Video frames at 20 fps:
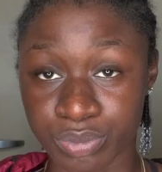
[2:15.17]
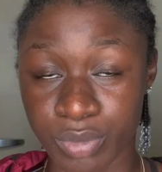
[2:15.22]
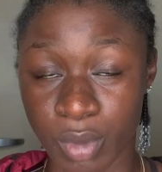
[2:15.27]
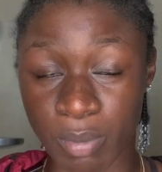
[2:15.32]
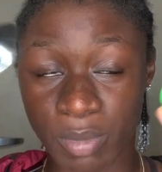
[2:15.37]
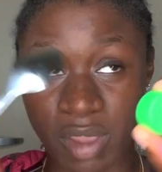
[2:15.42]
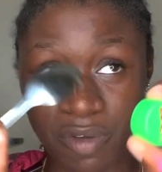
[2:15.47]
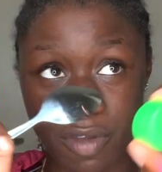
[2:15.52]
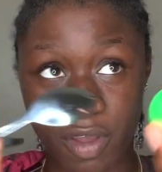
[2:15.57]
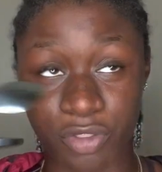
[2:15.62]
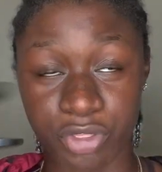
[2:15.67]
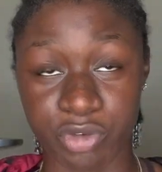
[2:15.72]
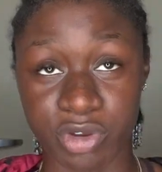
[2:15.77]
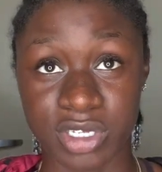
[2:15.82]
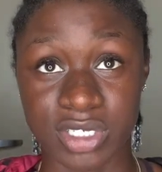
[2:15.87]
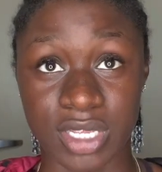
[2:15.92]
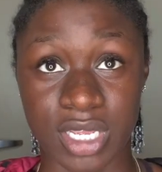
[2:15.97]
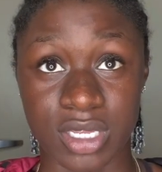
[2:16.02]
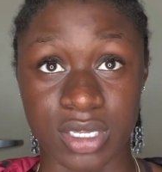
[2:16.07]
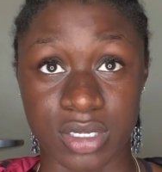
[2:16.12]
gonna give y'all 3
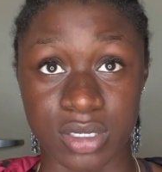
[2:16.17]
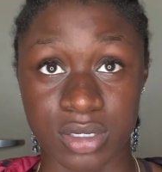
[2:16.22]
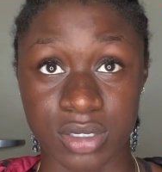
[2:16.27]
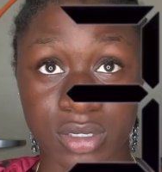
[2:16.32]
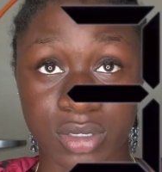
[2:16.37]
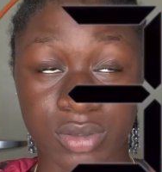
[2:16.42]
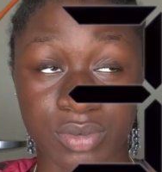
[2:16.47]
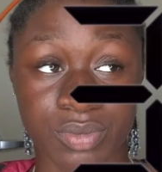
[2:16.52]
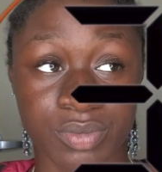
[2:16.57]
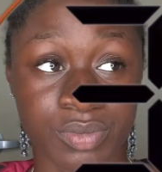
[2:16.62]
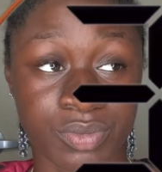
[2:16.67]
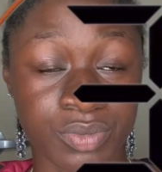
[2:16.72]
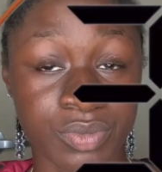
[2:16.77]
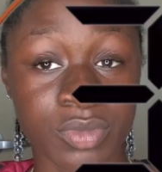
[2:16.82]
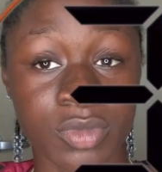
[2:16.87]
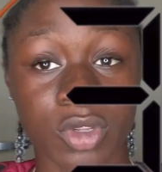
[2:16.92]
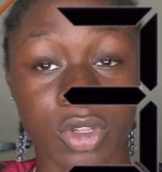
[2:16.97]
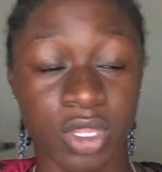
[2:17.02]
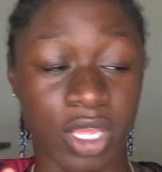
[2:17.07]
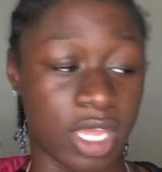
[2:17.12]
seconds.
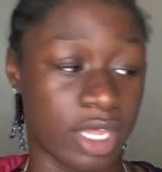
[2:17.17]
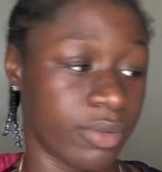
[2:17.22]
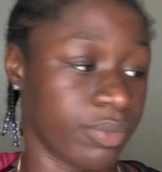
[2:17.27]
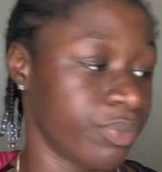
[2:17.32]
Okay.